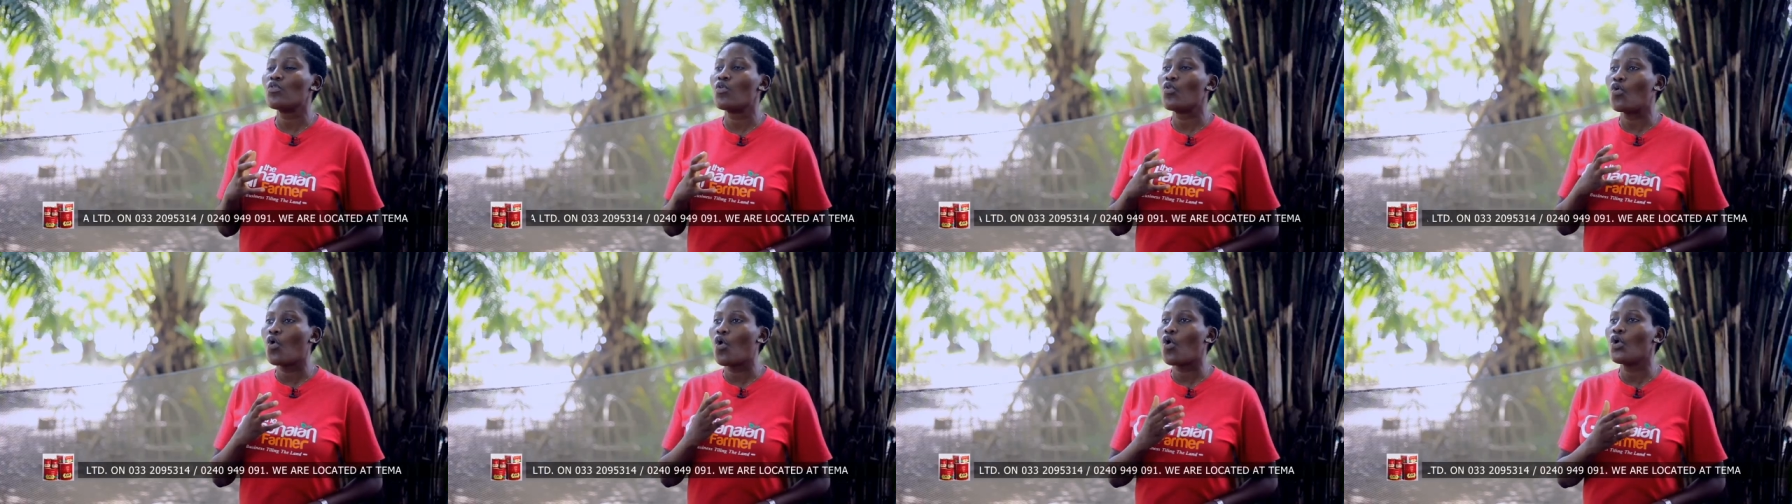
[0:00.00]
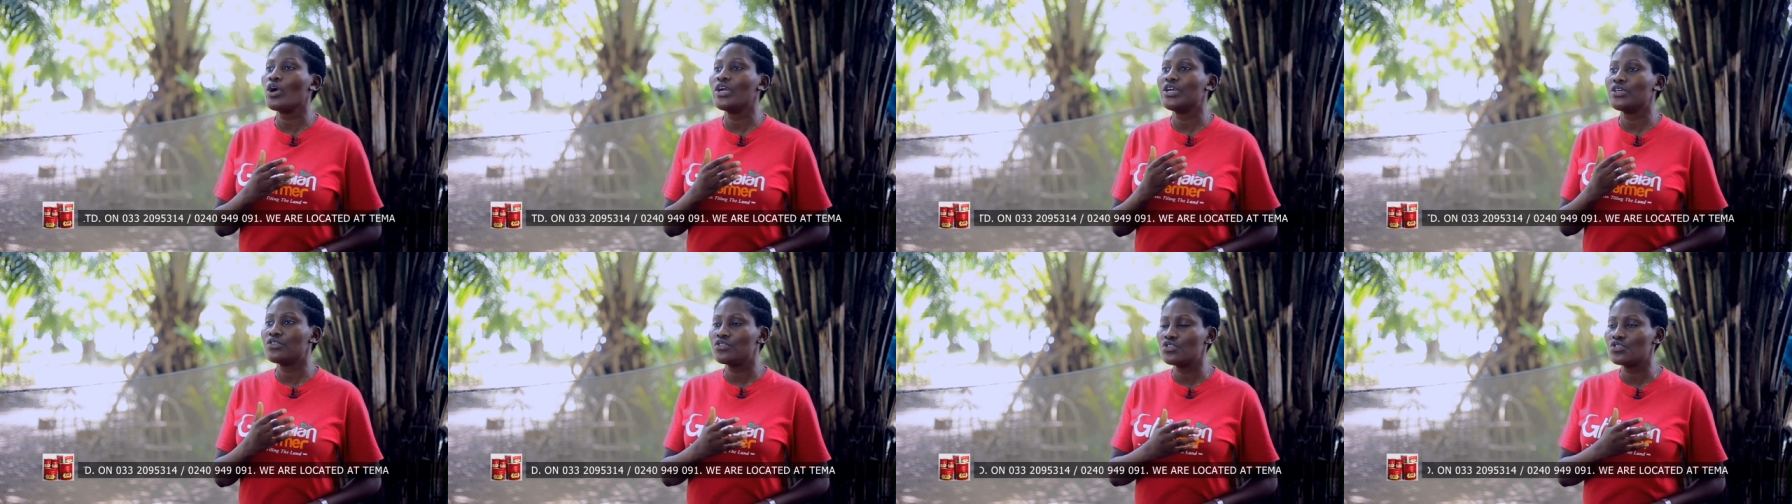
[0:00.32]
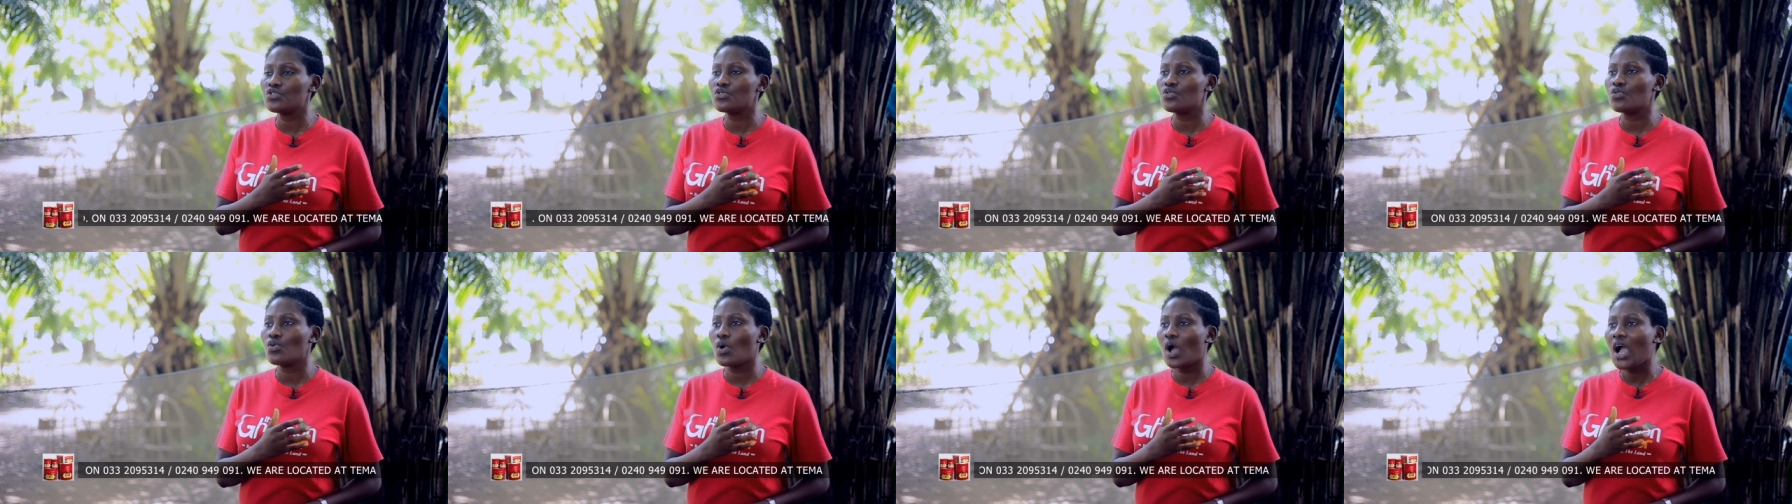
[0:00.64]
to go
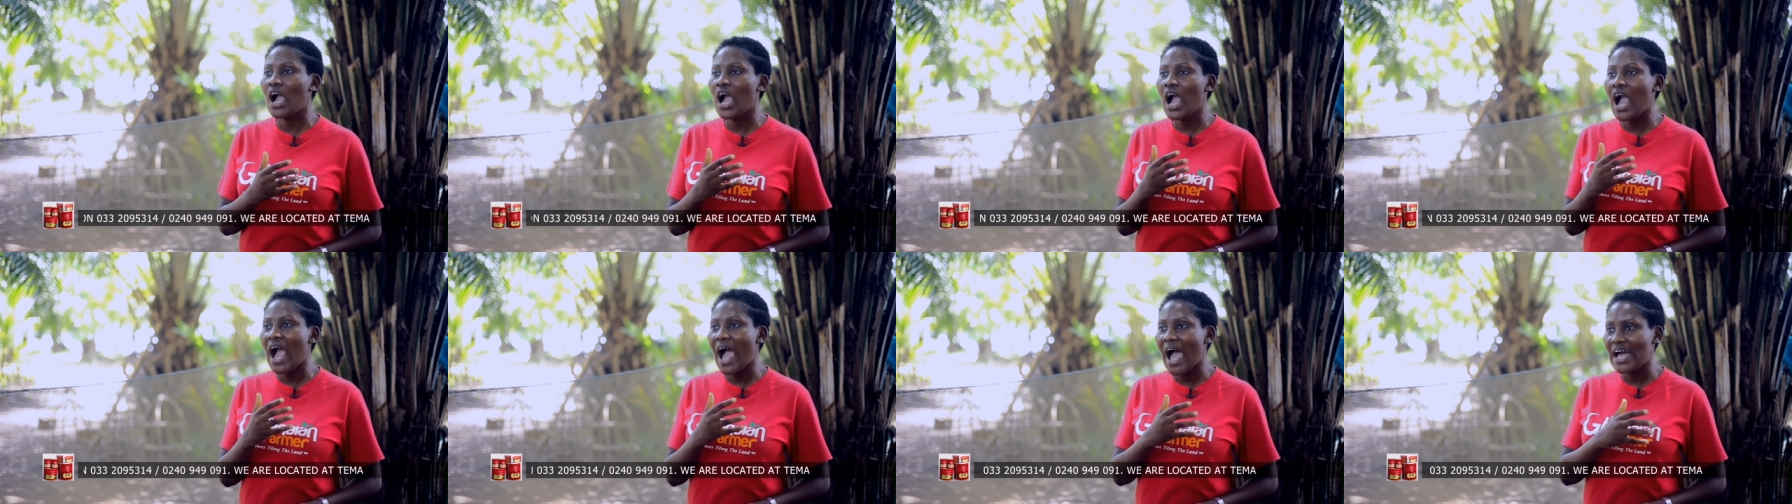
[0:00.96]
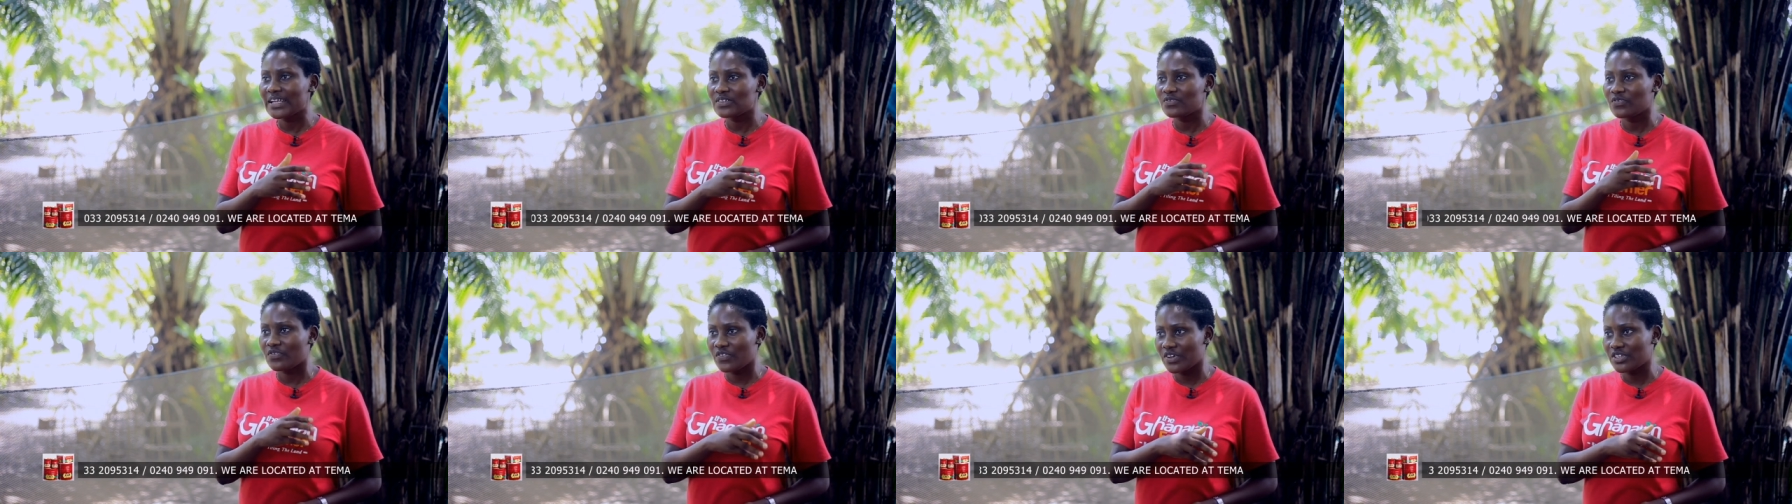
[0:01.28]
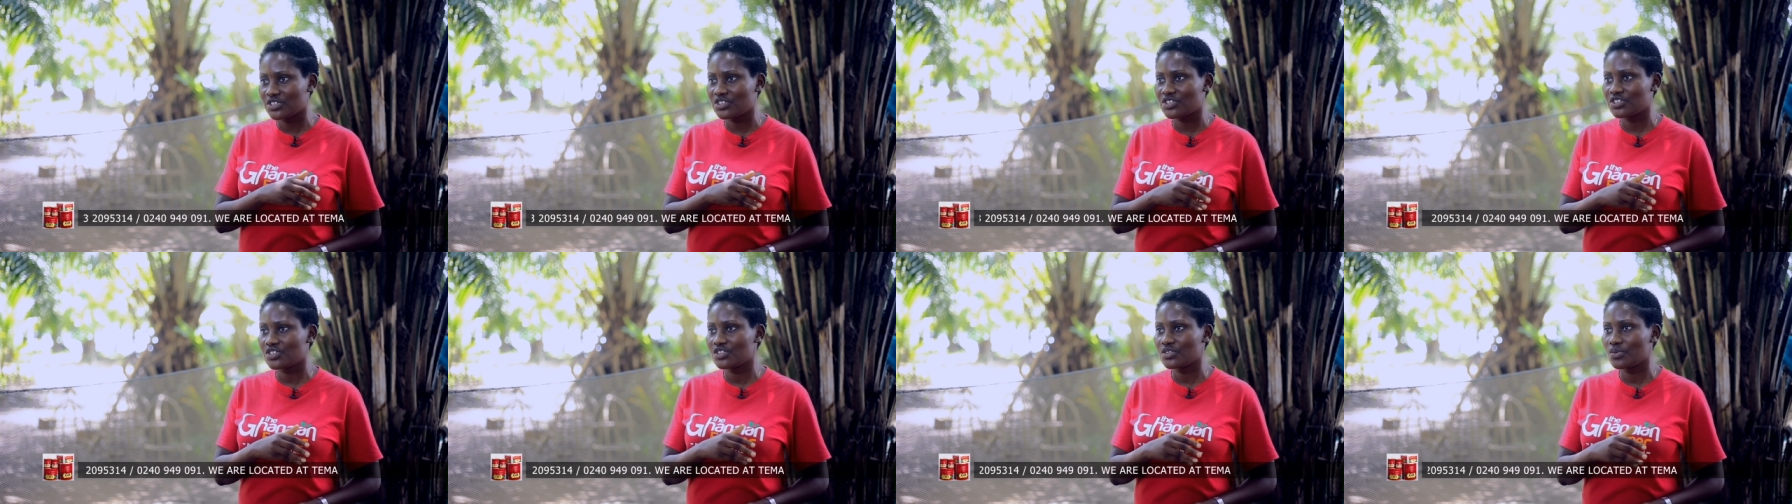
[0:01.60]
into
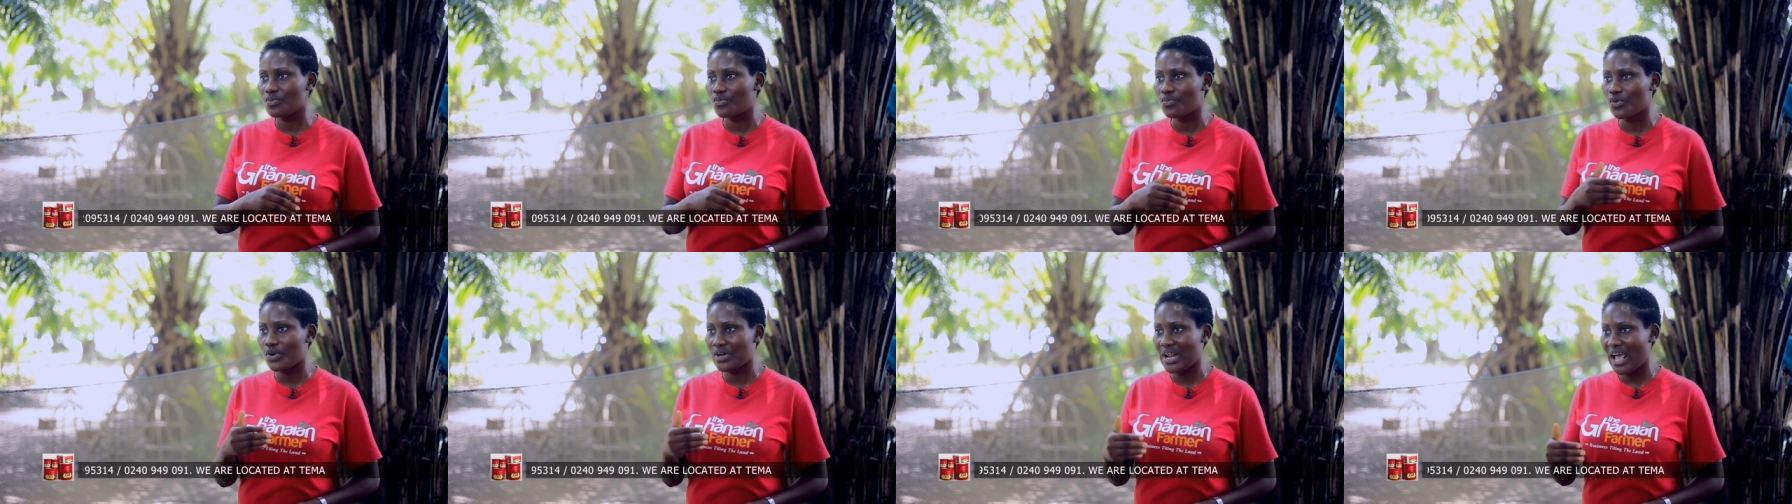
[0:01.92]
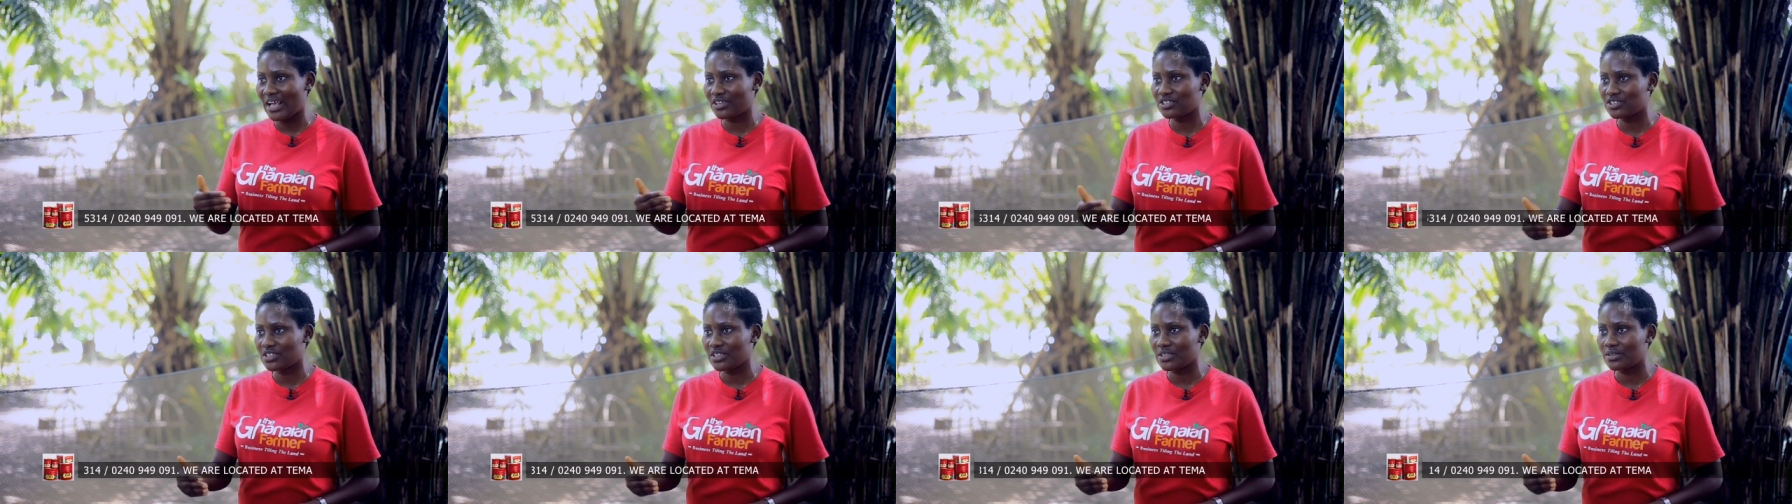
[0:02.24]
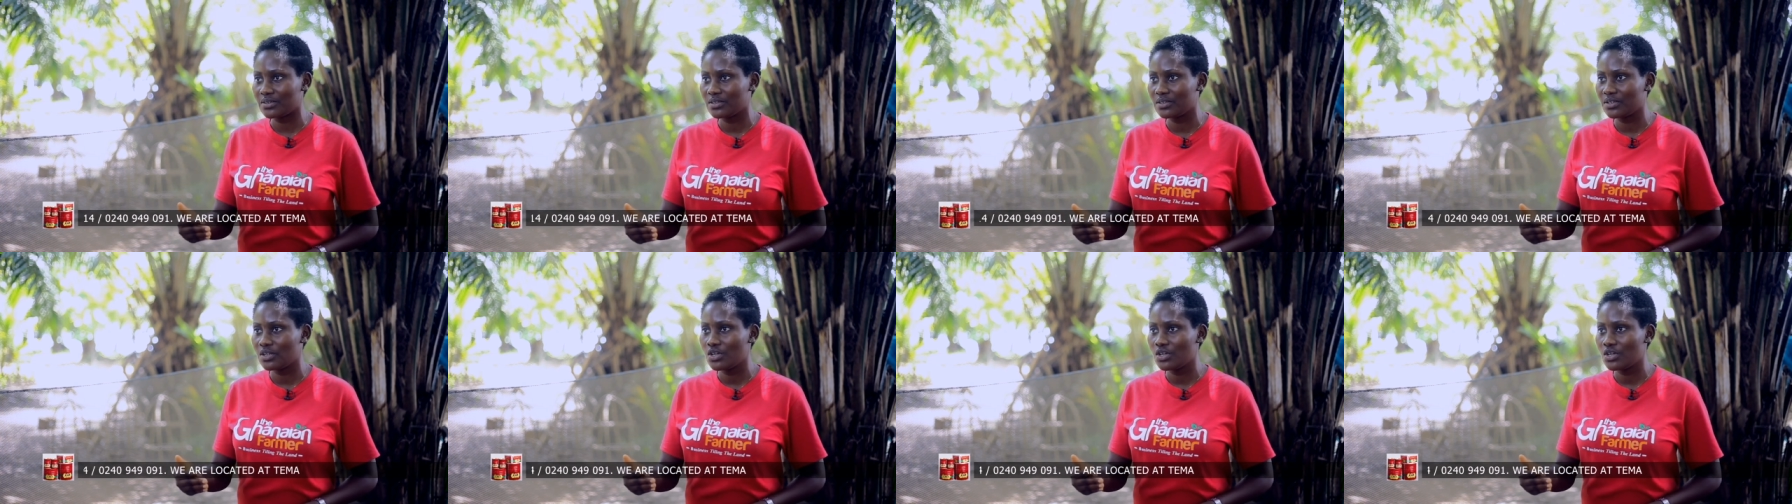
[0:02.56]
catfish production,